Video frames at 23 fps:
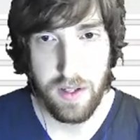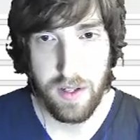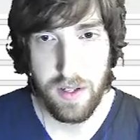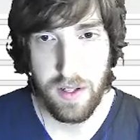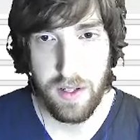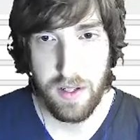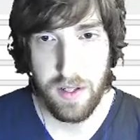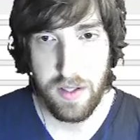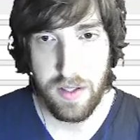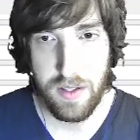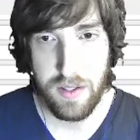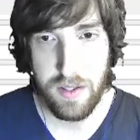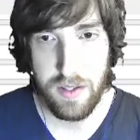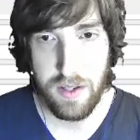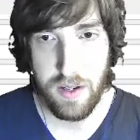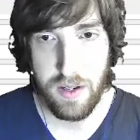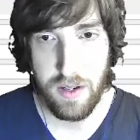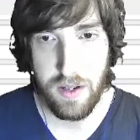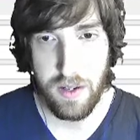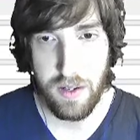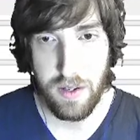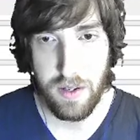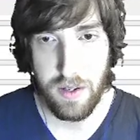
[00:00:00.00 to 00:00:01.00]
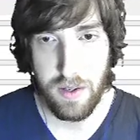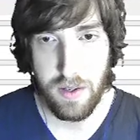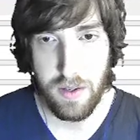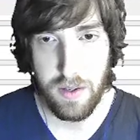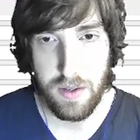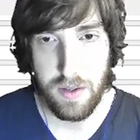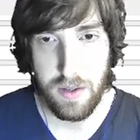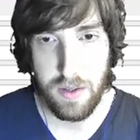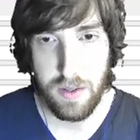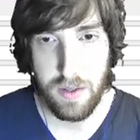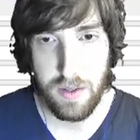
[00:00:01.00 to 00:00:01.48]

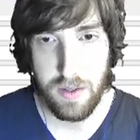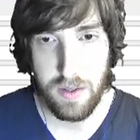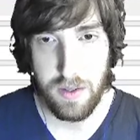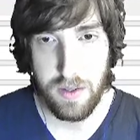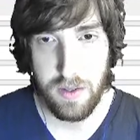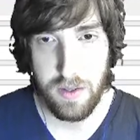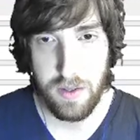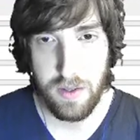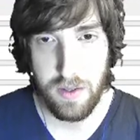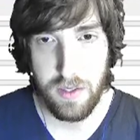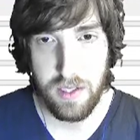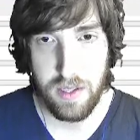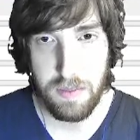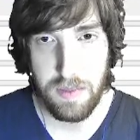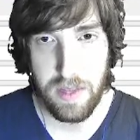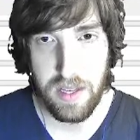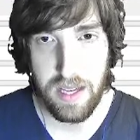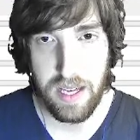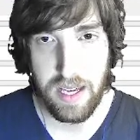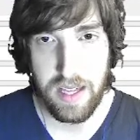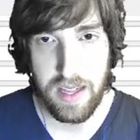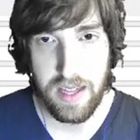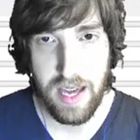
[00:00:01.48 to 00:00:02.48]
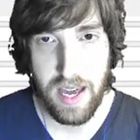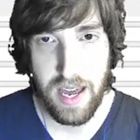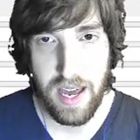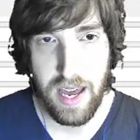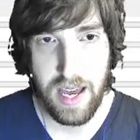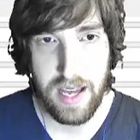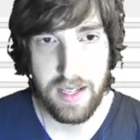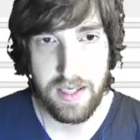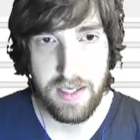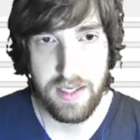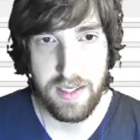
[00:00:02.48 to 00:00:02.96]
So do something like
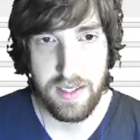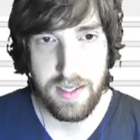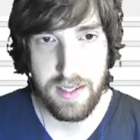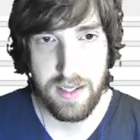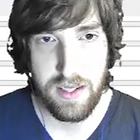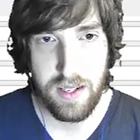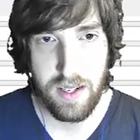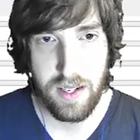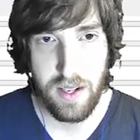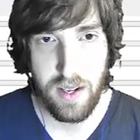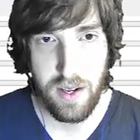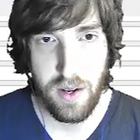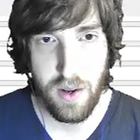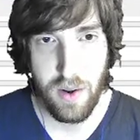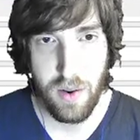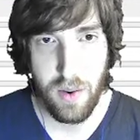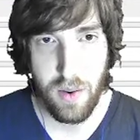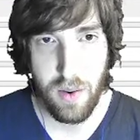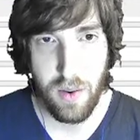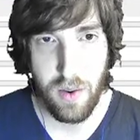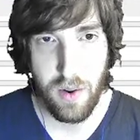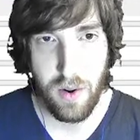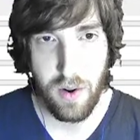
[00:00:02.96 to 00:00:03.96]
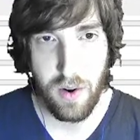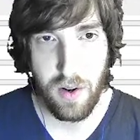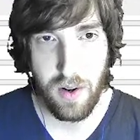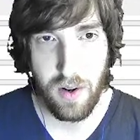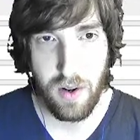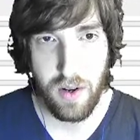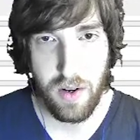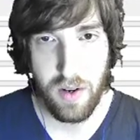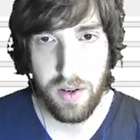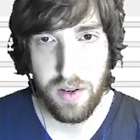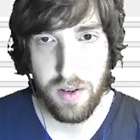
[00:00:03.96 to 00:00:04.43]
that
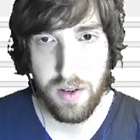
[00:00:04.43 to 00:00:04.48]
or